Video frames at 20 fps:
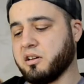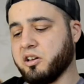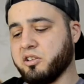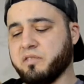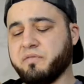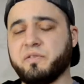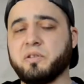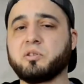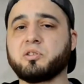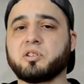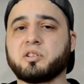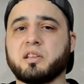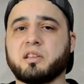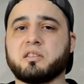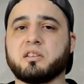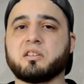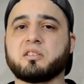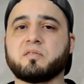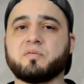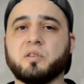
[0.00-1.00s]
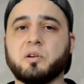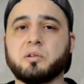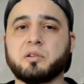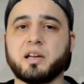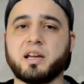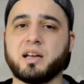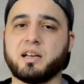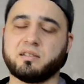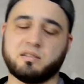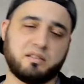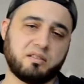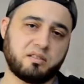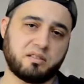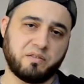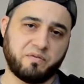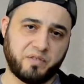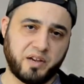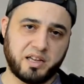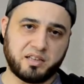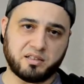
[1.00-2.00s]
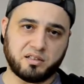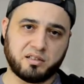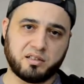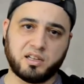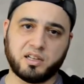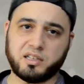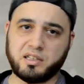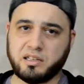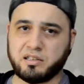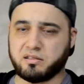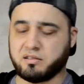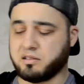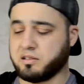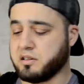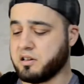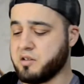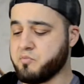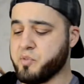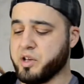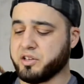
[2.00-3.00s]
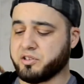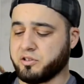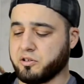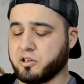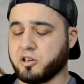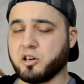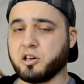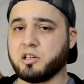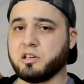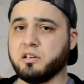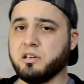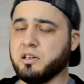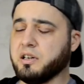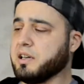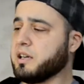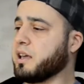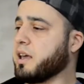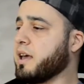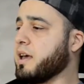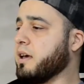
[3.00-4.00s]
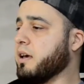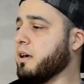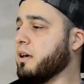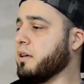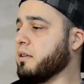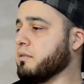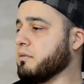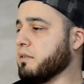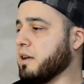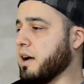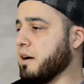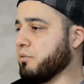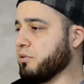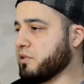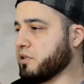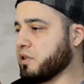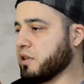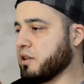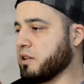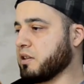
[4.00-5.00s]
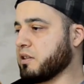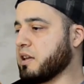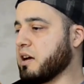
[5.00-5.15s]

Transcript: other feature that this phone has is the face unlock, as I mentioned earlier, and I would say that